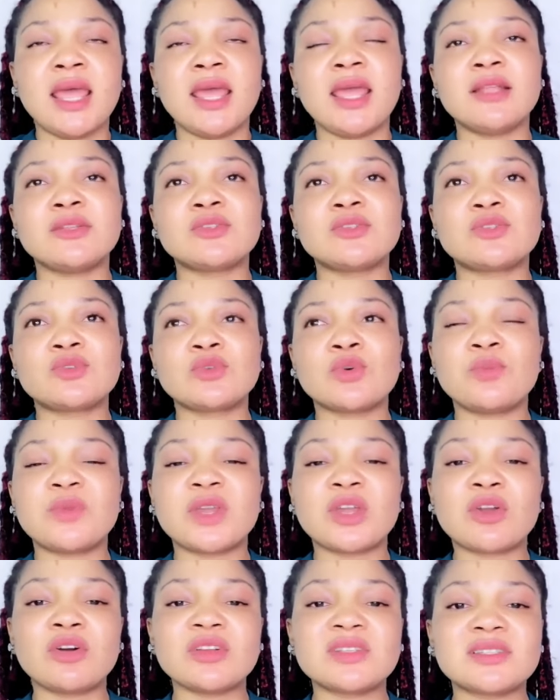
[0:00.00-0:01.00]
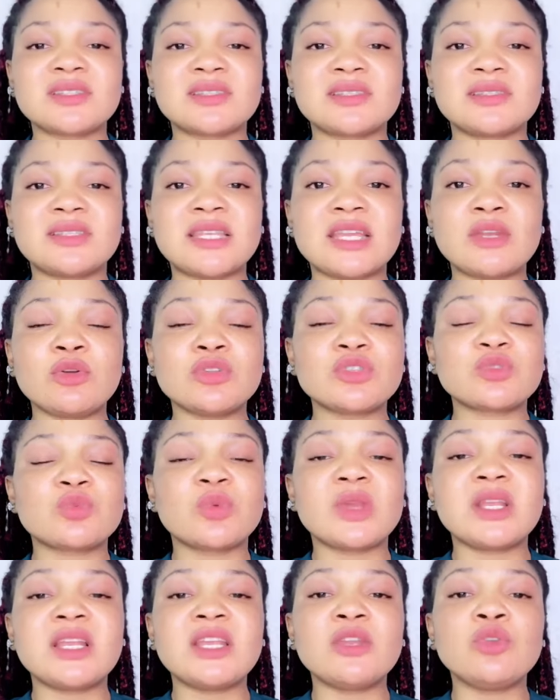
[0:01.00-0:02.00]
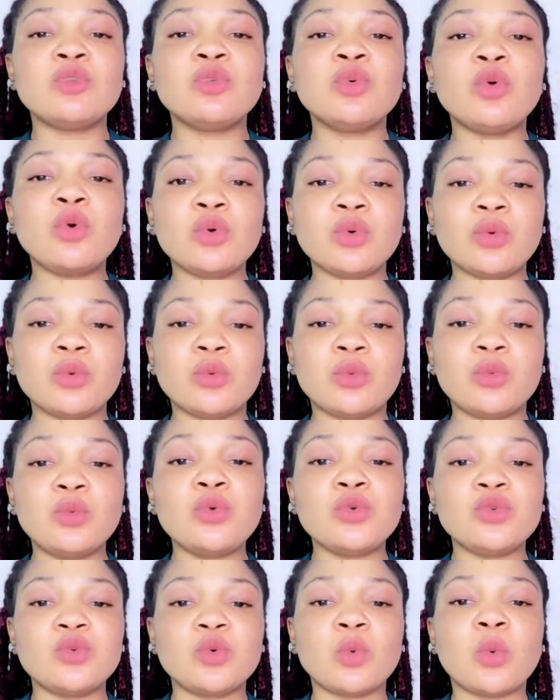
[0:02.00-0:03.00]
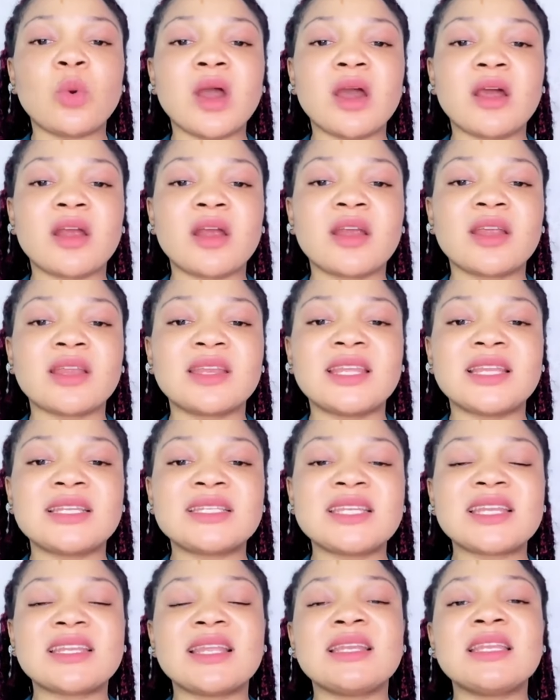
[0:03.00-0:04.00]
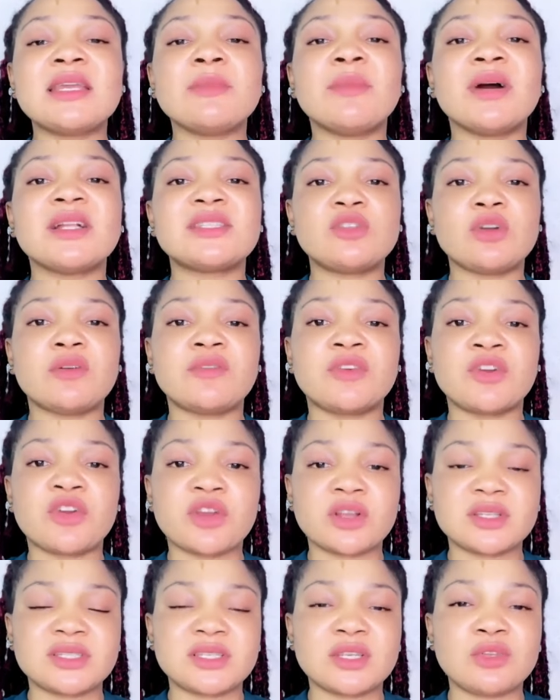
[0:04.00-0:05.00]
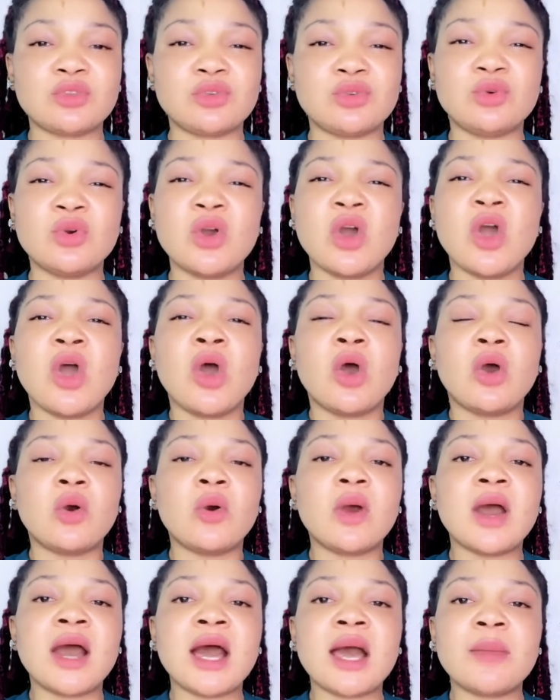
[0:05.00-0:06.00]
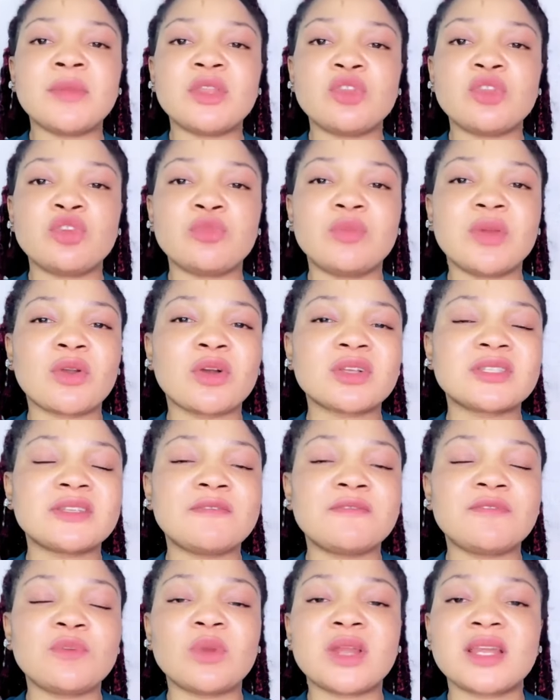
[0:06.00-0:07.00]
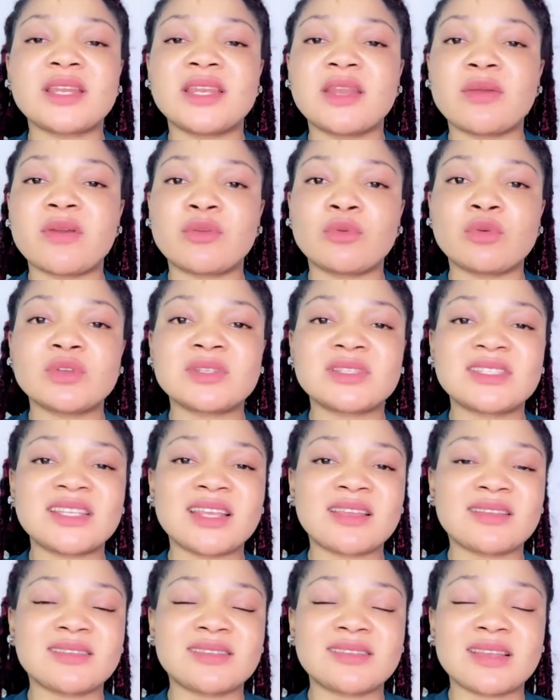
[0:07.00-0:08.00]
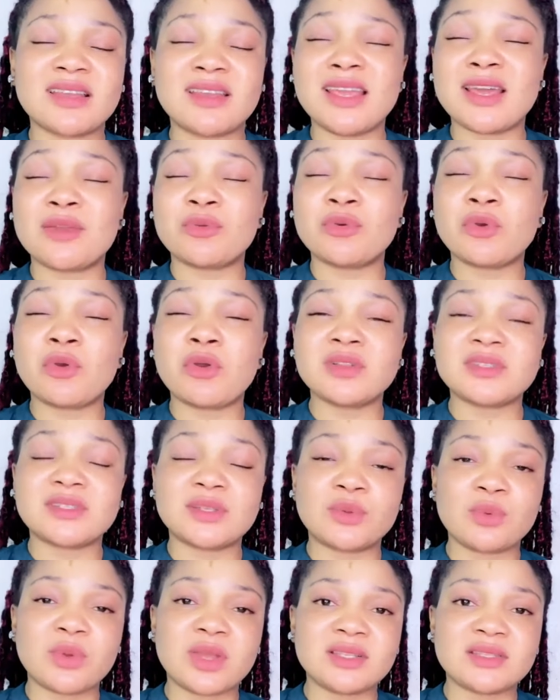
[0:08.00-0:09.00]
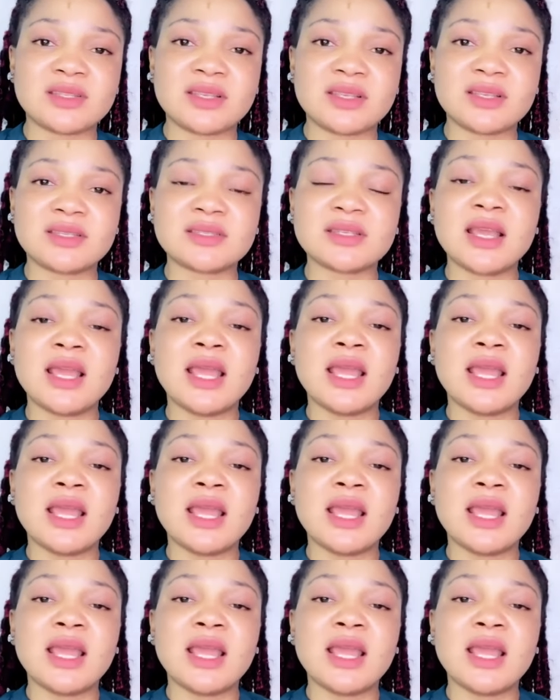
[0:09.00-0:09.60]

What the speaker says: And so because they don't really know who you are, they take the liberty of hurting you or harming you because they feel like there are no consequences,